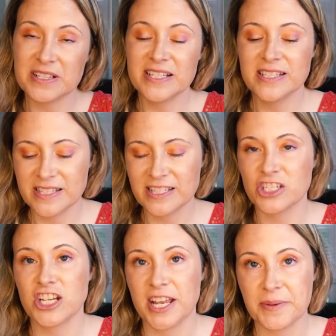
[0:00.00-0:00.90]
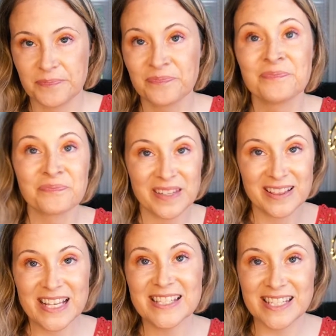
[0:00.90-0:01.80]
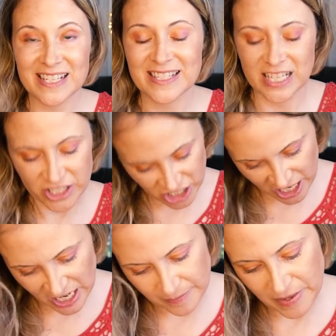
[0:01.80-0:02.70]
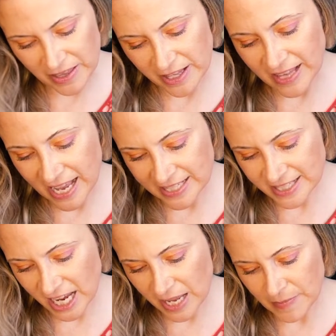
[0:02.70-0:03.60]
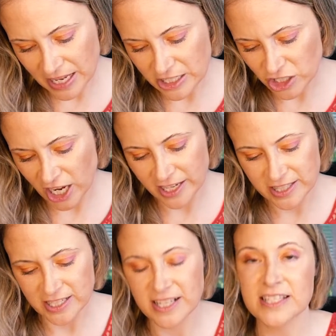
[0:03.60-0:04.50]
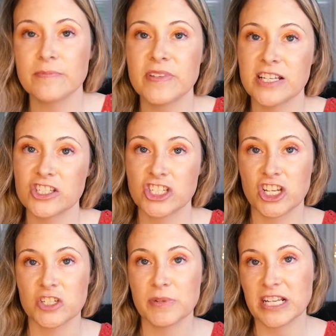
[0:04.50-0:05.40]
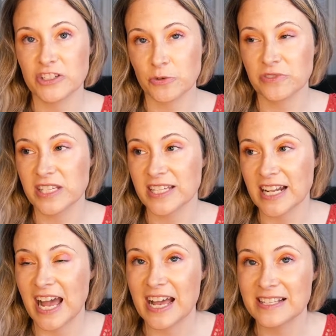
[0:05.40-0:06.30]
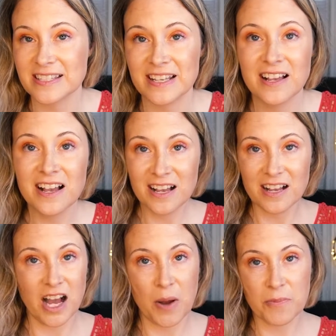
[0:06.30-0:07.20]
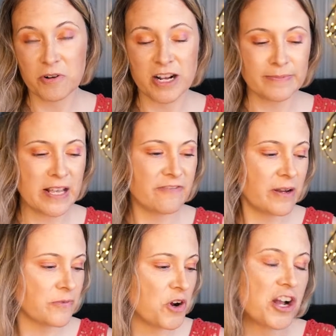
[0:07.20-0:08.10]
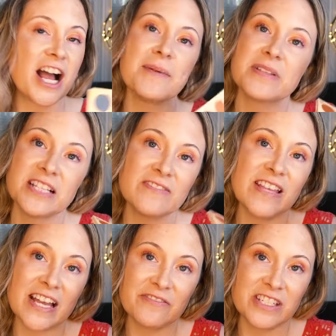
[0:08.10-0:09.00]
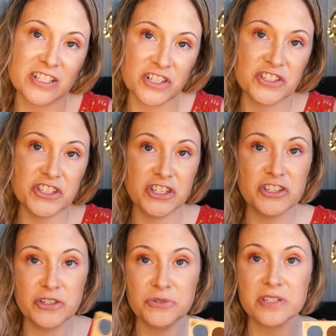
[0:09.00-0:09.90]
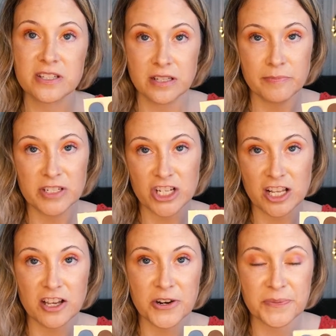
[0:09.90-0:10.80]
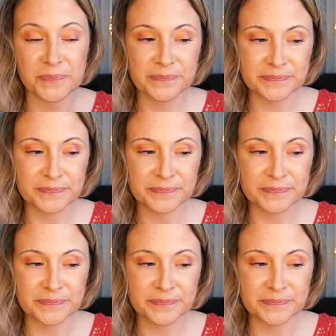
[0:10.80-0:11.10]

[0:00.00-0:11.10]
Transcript: This is a shame. This is a shame. The last time I checked, unless something has changed, but I don't think it has. Correct me if I'm wrong. I believe they have discontinued the limoncello.